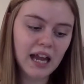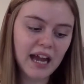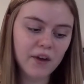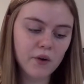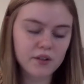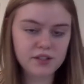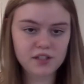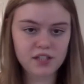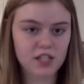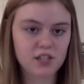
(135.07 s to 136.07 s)
out until
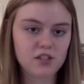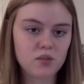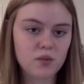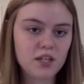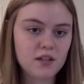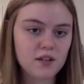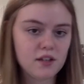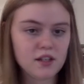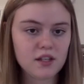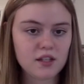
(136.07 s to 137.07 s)
they got to 20.
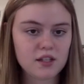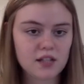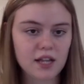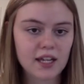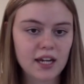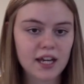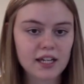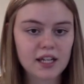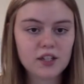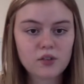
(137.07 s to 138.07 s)
Second, I had
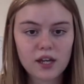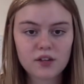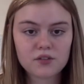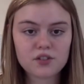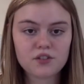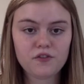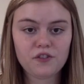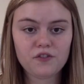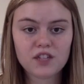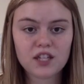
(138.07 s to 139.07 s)
can you count to
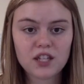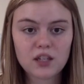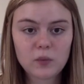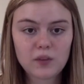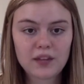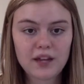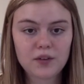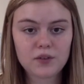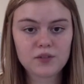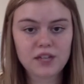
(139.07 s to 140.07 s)
15 without
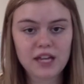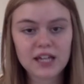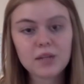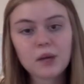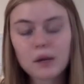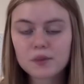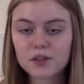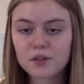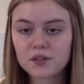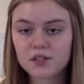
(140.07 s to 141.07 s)
using any
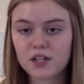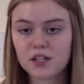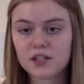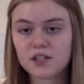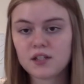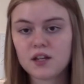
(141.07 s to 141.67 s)
popsicle sticks.